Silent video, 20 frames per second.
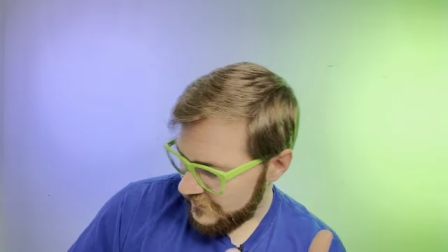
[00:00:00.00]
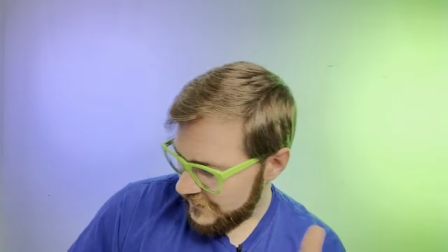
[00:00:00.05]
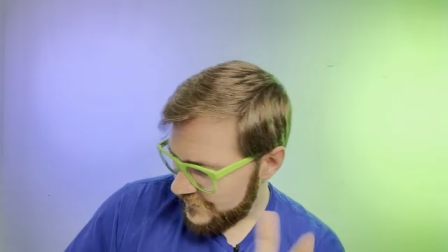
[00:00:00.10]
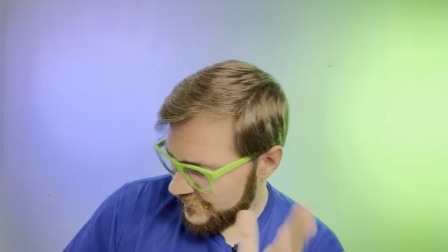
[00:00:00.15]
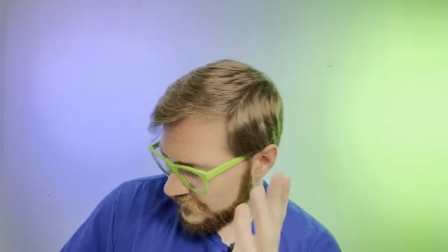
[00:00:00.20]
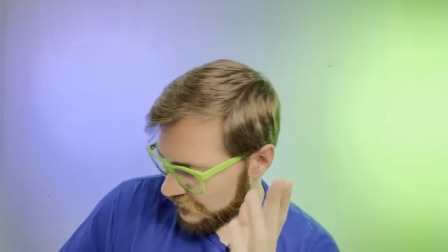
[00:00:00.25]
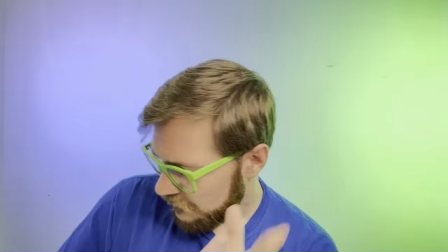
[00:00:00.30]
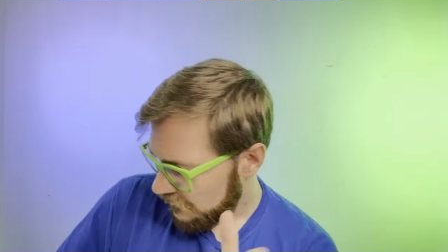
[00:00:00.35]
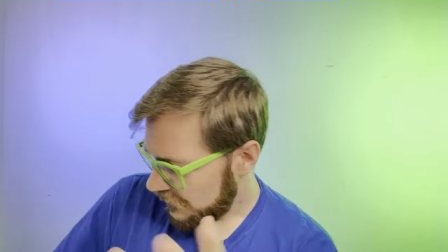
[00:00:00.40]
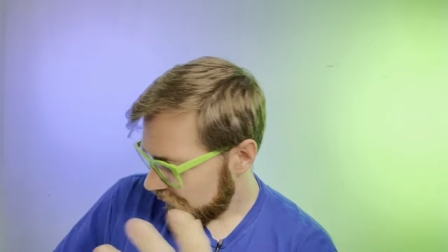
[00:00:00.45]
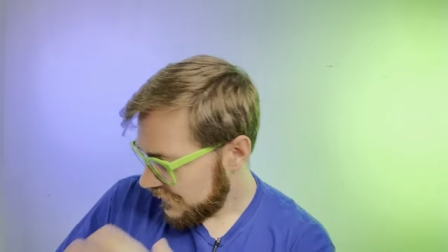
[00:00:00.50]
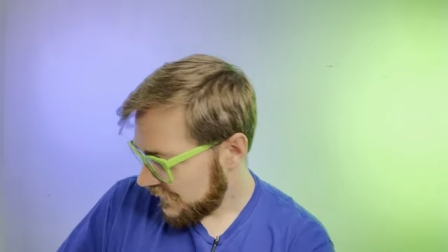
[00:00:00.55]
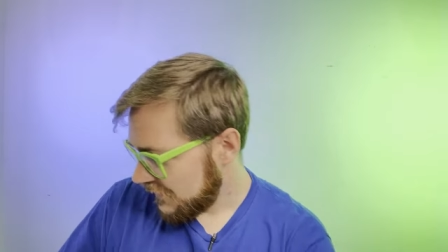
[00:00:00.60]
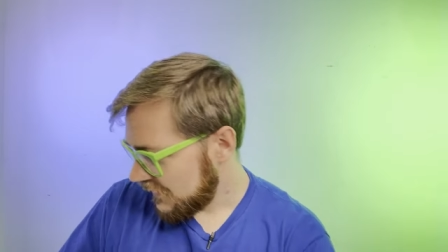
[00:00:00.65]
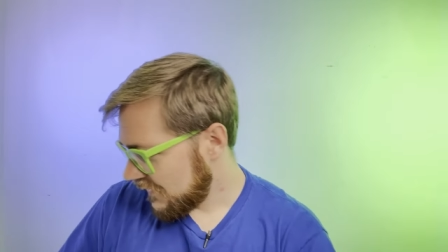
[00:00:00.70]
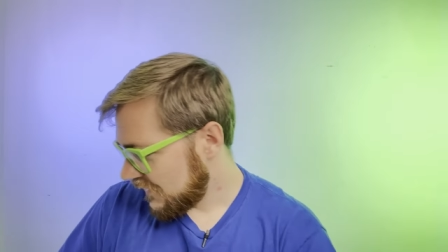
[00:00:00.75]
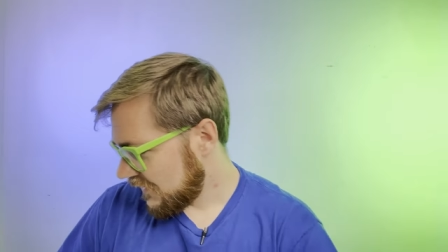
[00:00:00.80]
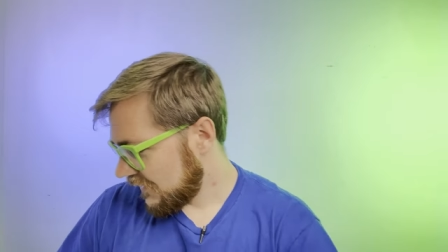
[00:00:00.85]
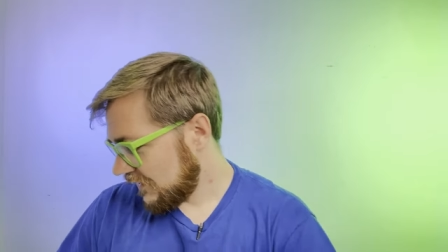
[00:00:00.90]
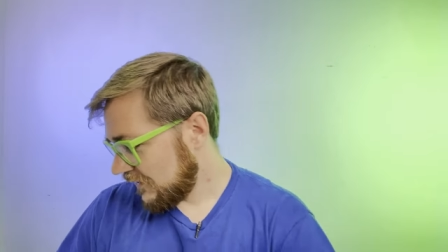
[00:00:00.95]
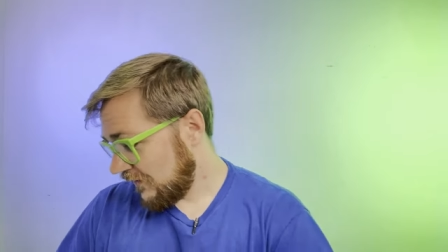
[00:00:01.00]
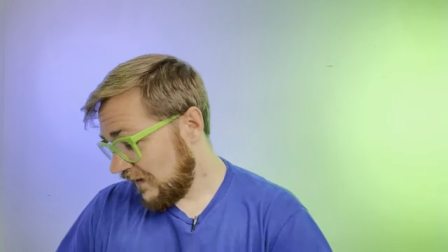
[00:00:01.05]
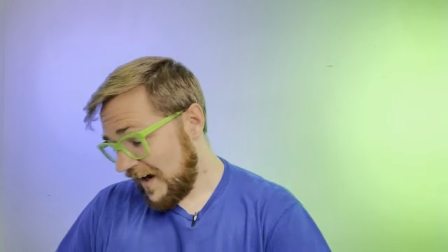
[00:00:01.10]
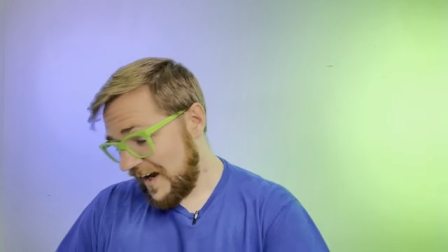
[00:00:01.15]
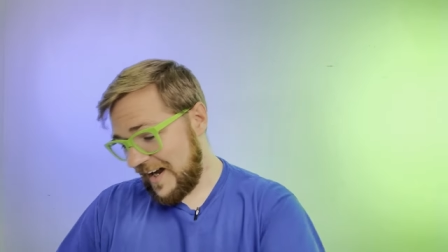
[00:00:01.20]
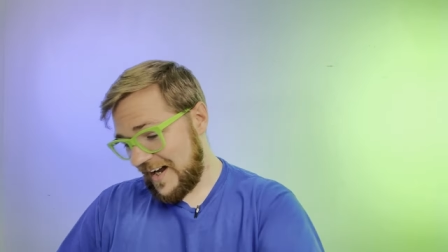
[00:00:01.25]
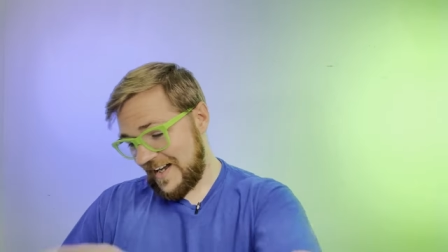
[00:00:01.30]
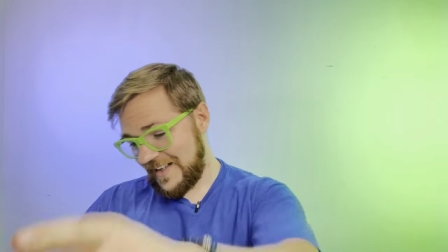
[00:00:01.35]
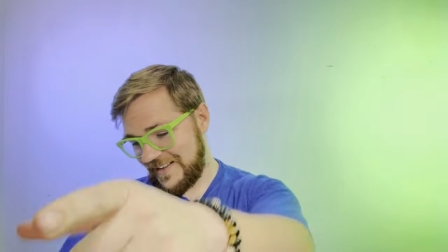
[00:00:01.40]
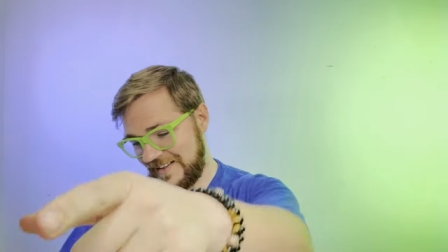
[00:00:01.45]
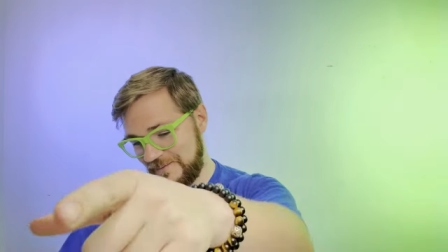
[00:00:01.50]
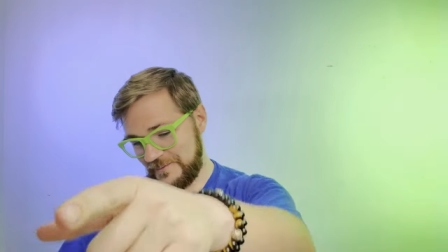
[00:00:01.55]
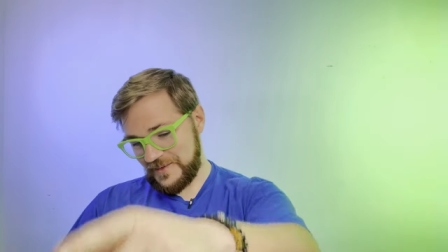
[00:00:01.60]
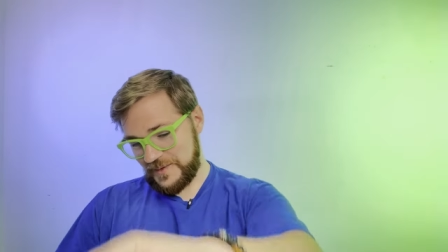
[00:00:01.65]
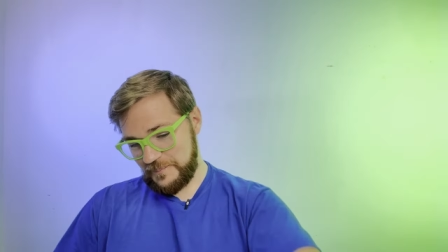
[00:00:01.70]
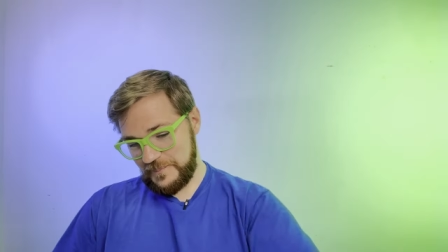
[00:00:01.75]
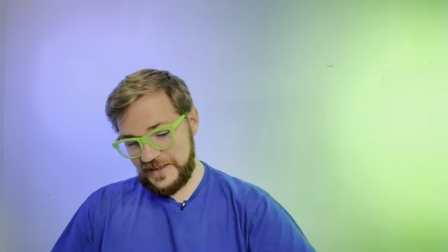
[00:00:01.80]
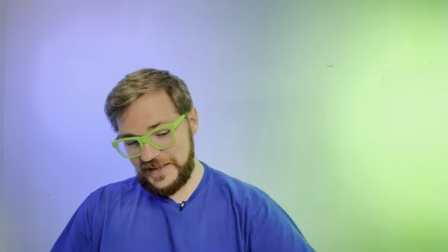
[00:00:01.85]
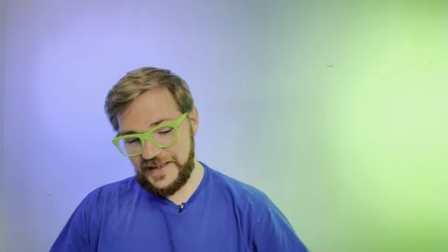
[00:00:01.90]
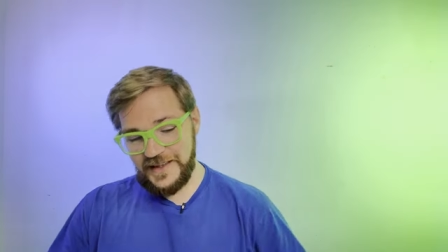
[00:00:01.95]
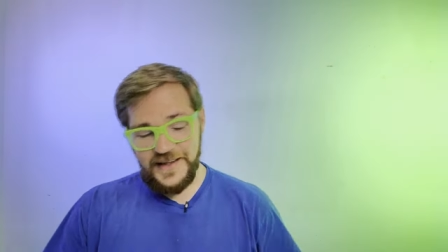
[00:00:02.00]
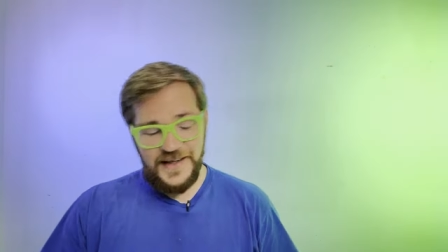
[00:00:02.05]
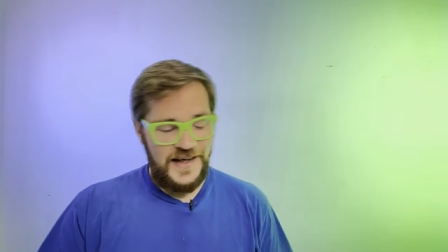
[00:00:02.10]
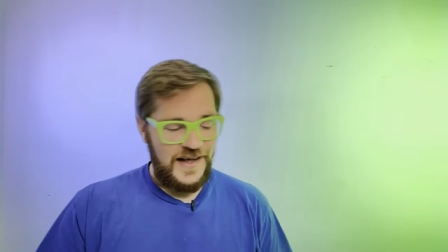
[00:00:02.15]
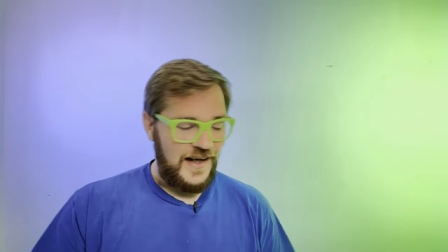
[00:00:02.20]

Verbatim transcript: He's going to watch this and go, ha, that was me.